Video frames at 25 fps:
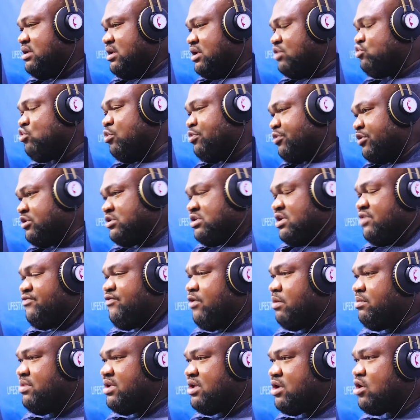it will proceed
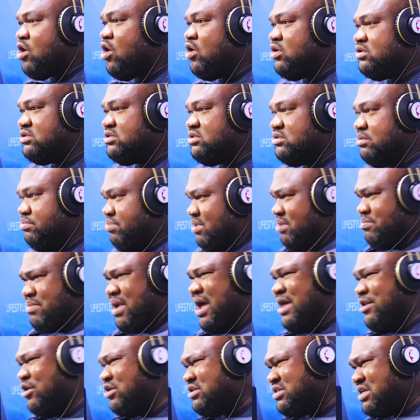from in court
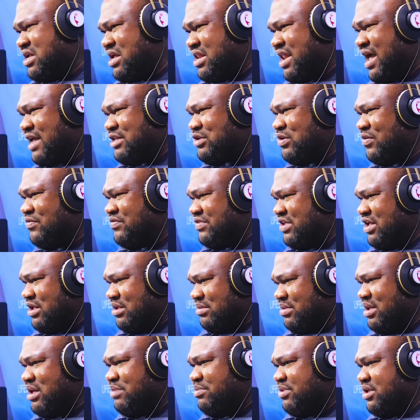by not in the light of
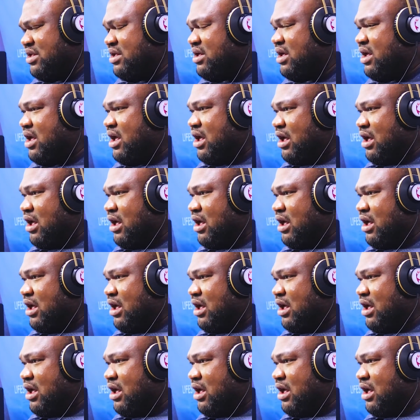day, maybe.